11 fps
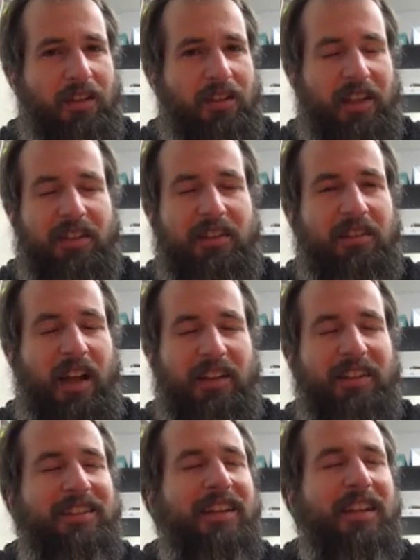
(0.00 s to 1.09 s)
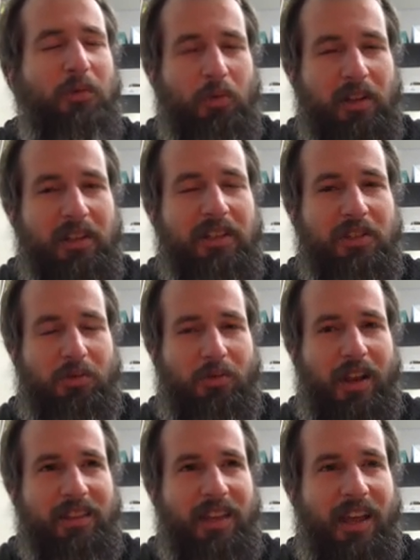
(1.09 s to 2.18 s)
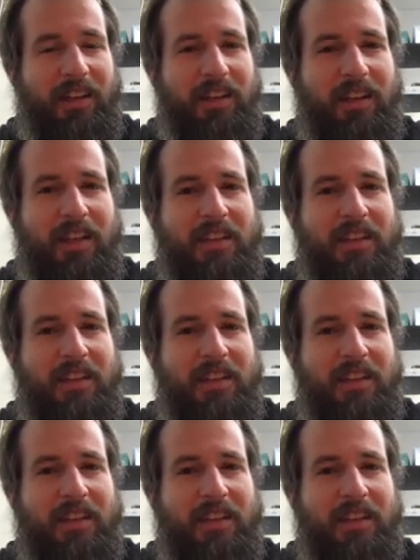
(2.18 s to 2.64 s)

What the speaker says: Like, did he really just write that?